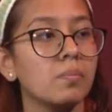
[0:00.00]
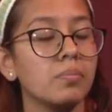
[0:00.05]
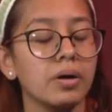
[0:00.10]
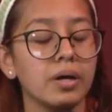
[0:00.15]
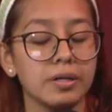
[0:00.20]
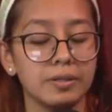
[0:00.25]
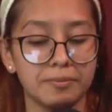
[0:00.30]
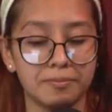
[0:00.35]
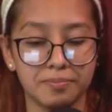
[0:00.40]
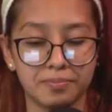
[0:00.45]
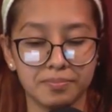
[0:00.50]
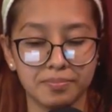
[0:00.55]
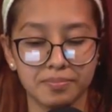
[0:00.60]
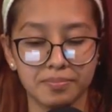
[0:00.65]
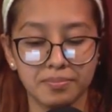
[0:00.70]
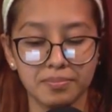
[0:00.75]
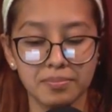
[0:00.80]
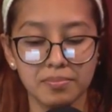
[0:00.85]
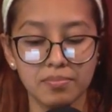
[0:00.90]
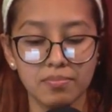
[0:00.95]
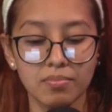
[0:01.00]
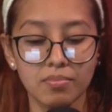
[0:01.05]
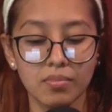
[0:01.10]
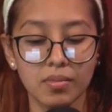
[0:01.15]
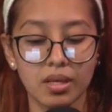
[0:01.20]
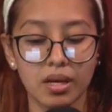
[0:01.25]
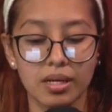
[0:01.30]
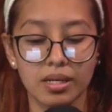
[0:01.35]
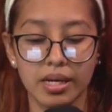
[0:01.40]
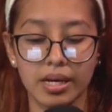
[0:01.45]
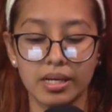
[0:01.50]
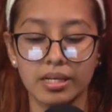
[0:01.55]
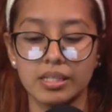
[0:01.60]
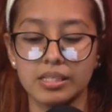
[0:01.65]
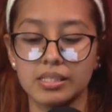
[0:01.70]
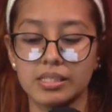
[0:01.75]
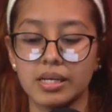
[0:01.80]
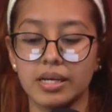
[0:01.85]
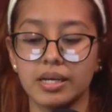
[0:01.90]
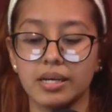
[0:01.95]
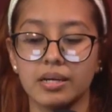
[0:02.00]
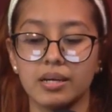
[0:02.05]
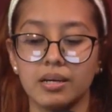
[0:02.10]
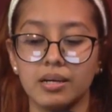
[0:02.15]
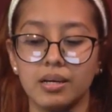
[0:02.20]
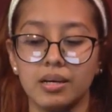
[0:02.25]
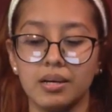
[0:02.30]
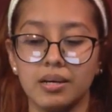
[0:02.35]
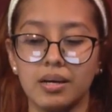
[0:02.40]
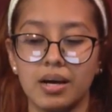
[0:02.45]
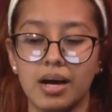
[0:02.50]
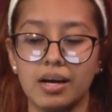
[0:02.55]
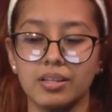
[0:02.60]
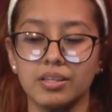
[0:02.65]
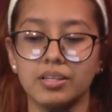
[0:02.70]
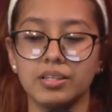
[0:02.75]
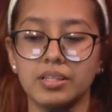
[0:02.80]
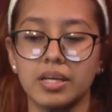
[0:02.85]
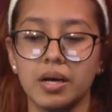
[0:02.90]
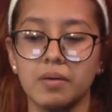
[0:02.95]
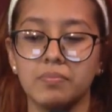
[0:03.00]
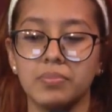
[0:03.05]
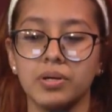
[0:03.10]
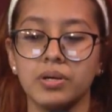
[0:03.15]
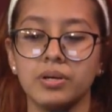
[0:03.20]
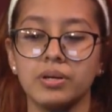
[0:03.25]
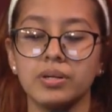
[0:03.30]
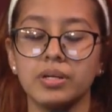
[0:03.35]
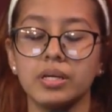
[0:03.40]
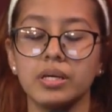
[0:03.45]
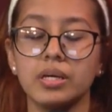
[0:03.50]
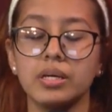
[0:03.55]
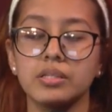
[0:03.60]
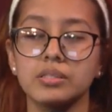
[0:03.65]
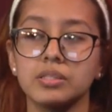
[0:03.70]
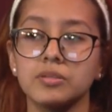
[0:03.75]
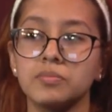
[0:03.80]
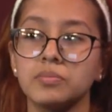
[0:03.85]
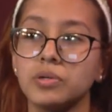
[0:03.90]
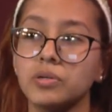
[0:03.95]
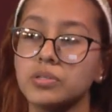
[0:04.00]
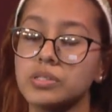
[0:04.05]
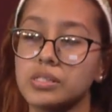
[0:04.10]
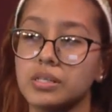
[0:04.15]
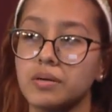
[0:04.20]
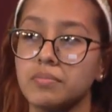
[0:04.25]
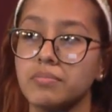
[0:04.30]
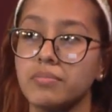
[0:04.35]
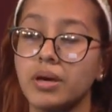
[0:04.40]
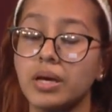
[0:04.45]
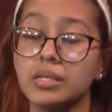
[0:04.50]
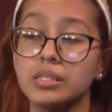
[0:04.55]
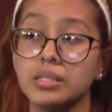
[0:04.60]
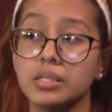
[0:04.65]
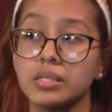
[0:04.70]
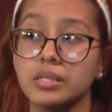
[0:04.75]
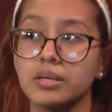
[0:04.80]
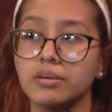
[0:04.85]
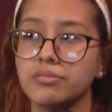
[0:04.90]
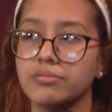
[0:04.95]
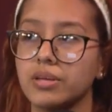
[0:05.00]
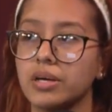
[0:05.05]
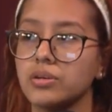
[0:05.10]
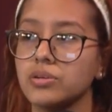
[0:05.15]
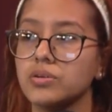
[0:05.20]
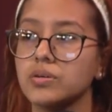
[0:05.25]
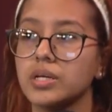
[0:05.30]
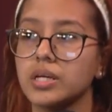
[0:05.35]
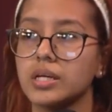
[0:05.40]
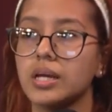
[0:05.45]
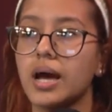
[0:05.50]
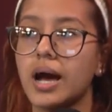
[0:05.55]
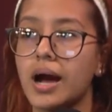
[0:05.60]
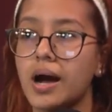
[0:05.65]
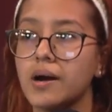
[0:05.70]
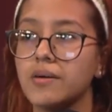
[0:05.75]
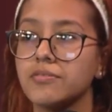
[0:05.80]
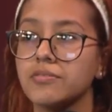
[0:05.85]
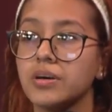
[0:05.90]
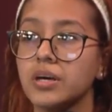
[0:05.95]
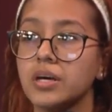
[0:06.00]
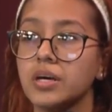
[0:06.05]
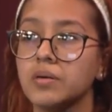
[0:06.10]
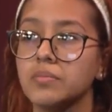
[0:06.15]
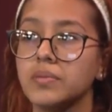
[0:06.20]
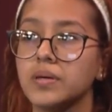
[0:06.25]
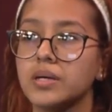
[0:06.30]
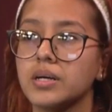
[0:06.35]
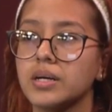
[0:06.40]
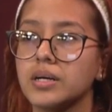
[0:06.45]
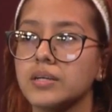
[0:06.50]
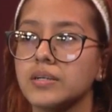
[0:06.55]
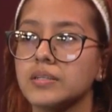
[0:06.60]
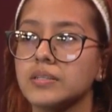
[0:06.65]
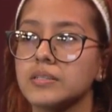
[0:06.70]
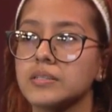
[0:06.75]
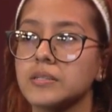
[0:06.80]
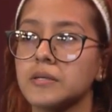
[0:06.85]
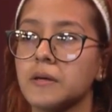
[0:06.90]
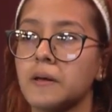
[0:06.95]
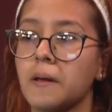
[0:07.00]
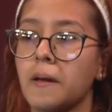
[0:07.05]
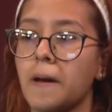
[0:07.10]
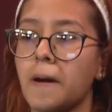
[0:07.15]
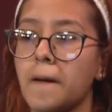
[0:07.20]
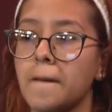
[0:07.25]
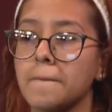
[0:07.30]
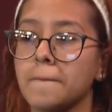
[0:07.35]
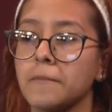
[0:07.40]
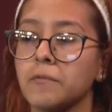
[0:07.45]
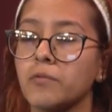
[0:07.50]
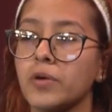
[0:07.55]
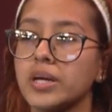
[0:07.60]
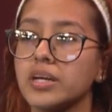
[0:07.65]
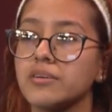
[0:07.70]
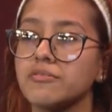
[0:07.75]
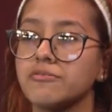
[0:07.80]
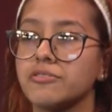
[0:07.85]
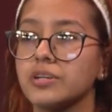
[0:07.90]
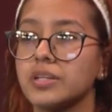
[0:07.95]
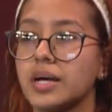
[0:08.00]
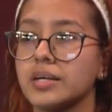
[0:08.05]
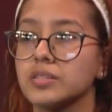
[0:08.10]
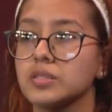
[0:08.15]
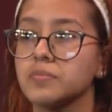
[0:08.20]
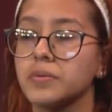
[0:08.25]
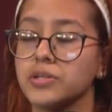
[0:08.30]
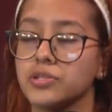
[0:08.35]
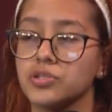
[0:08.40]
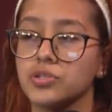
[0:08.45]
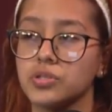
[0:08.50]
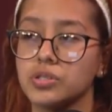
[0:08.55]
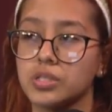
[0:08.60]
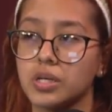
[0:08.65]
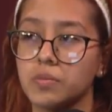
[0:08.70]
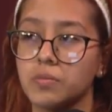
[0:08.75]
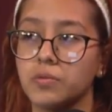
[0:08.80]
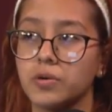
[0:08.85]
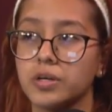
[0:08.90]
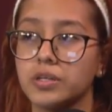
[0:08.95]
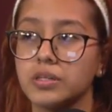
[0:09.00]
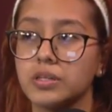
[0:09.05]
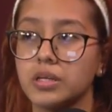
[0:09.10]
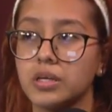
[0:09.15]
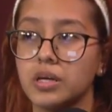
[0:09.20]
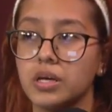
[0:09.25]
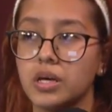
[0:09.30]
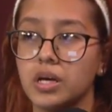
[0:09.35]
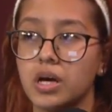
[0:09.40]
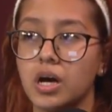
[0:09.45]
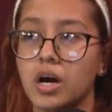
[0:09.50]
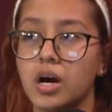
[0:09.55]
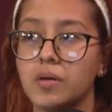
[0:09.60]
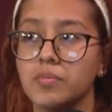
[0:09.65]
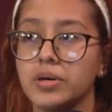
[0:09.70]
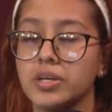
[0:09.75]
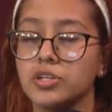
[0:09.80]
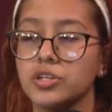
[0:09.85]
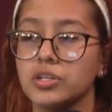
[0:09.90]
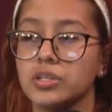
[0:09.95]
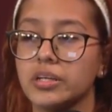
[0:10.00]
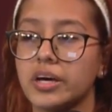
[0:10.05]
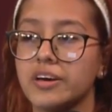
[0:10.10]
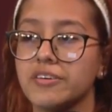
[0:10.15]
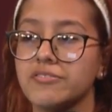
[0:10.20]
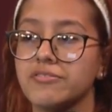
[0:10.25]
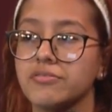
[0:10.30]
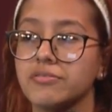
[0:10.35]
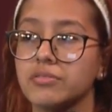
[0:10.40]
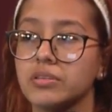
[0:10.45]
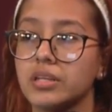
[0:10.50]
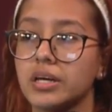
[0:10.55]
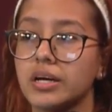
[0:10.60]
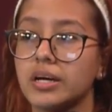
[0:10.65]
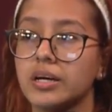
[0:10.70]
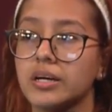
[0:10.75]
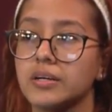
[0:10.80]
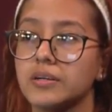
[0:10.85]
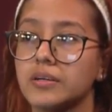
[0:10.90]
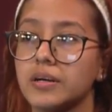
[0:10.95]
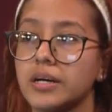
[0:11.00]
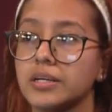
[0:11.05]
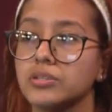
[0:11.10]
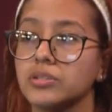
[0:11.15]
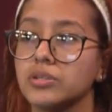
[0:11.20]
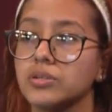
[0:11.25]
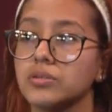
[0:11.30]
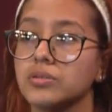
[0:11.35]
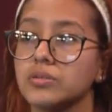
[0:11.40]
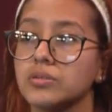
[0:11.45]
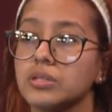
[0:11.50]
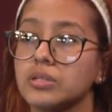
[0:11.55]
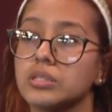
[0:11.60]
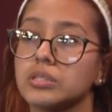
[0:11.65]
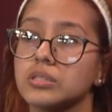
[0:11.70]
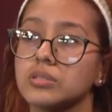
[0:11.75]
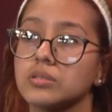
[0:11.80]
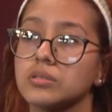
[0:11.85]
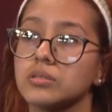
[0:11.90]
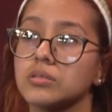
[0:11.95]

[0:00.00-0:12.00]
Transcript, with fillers: But again, it's like I learned that purity is the most amazing gift that you can have because um, waiting for that special someone um, in your life that I know is